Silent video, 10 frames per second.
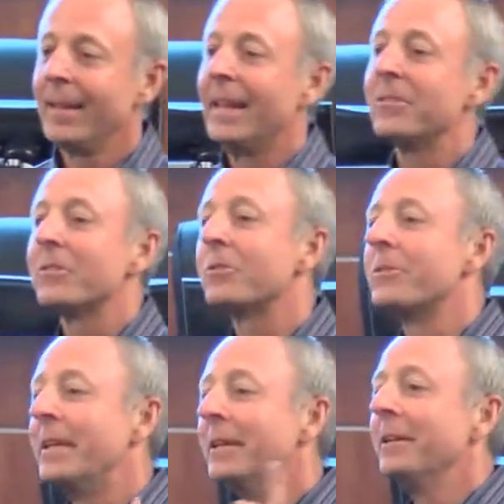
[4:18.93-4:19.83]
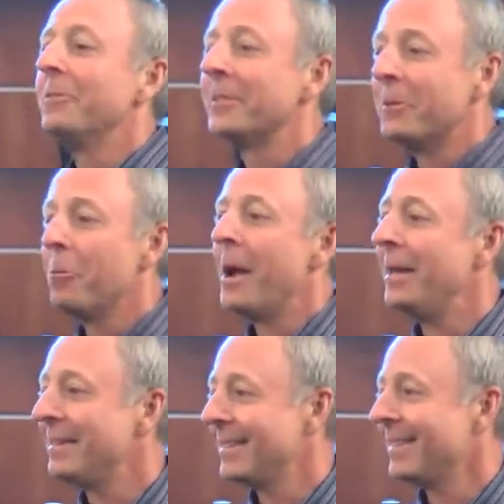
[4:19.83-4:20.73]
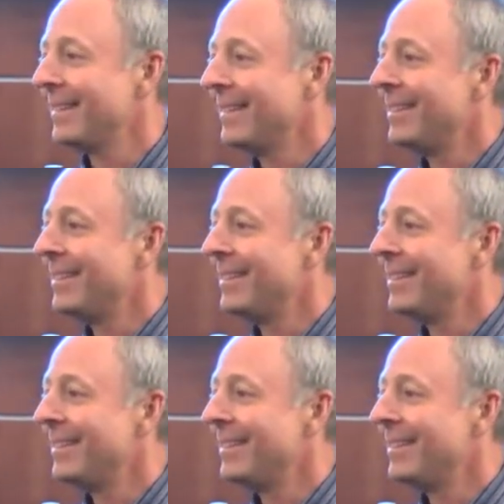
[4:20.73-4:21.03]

It's dealing with the waste.